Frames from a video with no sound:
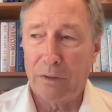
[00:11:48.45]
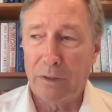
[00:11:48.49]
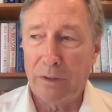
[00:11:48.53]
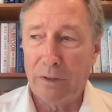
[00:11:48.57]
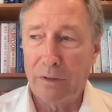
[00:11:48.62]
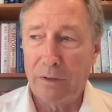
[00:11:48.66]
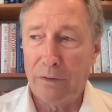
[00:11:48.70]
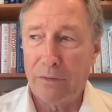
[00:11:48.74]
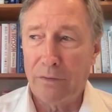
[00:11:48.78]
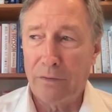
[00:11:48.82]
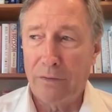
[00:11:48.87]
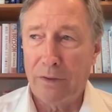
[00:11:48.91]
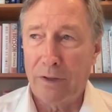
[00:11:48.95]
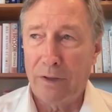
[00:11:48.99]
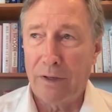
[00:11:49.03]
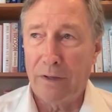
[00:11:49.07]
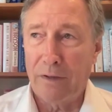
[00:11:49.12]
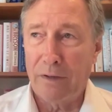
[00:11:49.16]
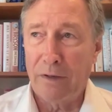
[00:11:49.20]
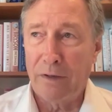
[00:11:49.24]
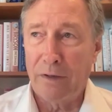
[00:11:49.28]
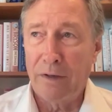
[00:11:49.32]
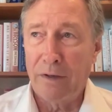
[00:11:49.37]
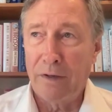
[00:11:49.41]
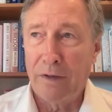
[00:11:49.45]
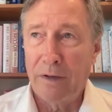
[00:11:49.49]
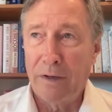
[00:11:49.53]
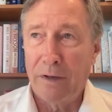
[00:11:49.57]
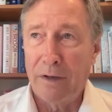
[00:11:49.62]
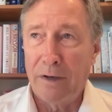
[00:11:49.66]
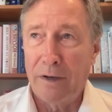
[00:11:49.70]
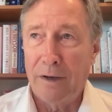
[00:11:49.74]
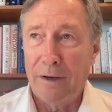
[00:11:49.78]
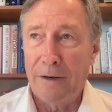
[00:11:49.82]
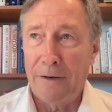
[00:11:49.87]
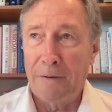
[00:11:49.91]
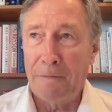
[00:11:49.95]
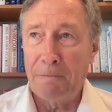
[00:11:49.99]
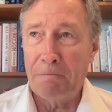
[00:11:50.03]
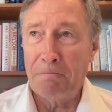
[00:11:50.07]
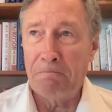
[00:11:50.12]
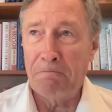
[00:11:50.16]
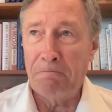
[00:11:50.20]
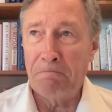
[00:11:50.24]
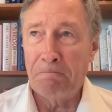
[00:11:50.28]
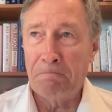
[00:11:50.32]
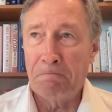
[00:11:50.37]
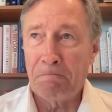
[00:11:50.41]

is that um,